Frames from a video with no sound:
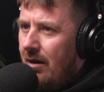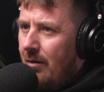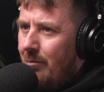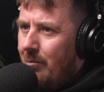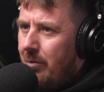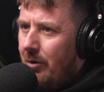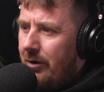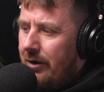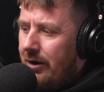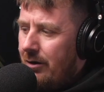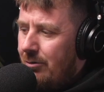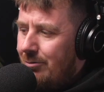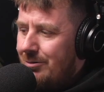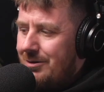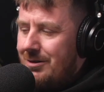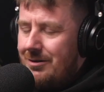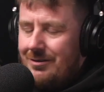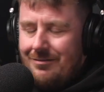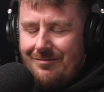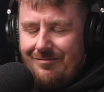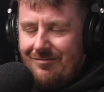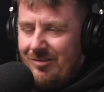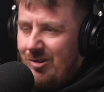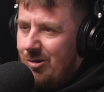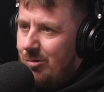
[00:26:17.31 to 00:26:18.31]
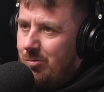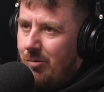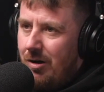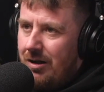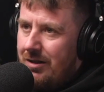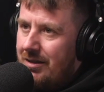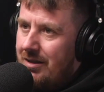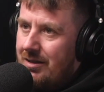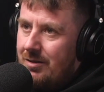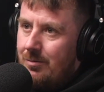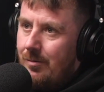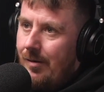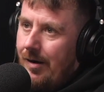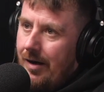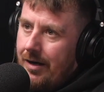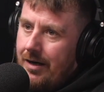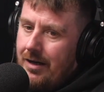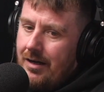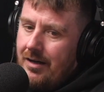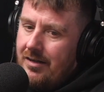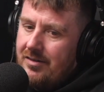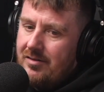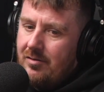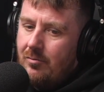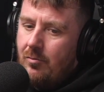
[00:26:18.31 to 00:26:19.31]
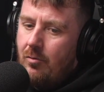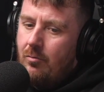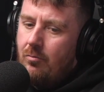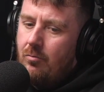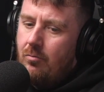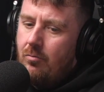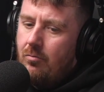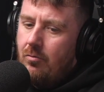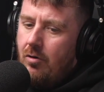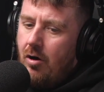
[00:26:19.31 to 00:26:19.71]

But he goes, just want this wagon. I was like, well,